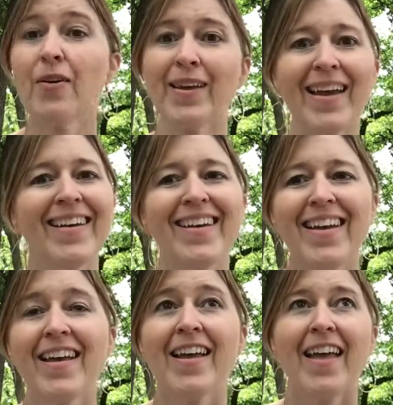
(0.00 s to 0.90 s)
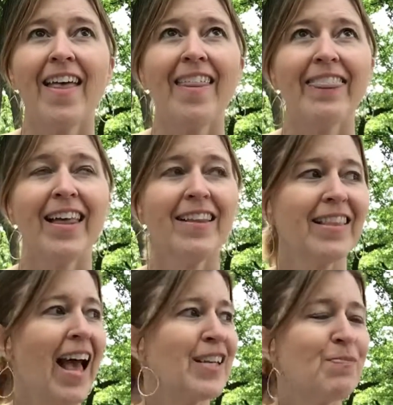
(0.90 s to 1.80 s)
Okay. The
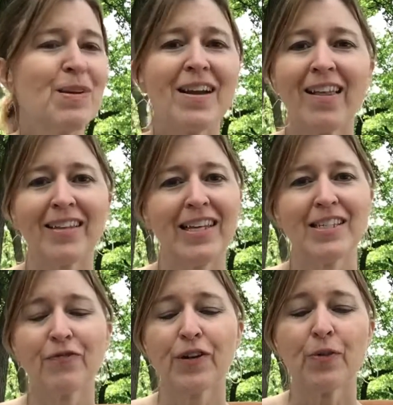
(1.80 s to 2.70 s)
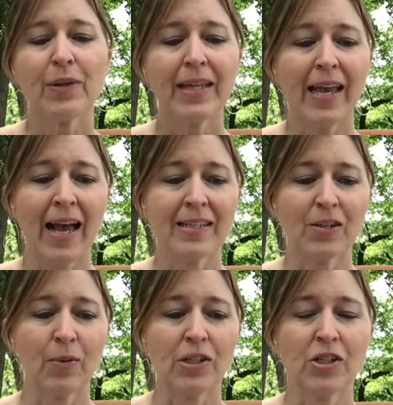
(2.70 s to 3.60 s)
last but not least, frequently
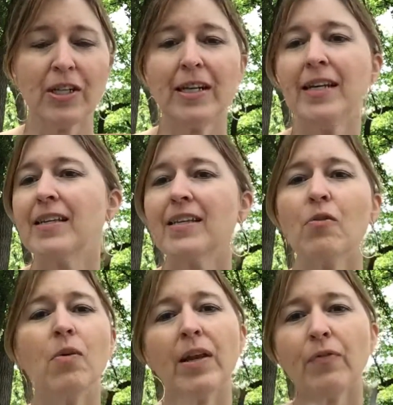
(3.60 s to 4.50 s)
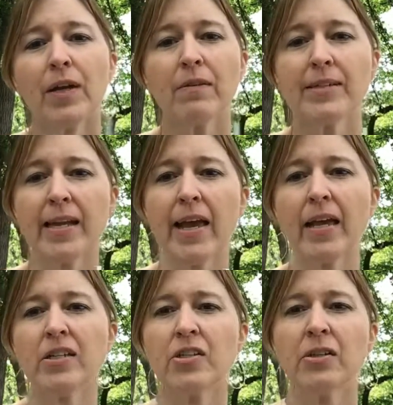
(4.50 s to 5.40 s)
asked question is, what if we don't
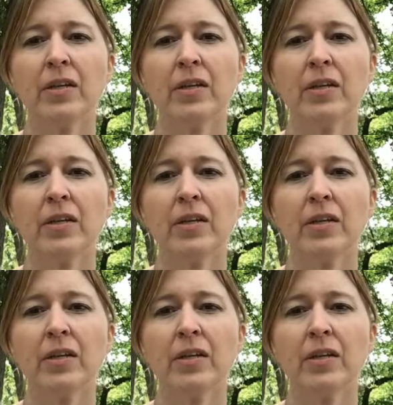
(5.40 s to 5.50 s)
stage?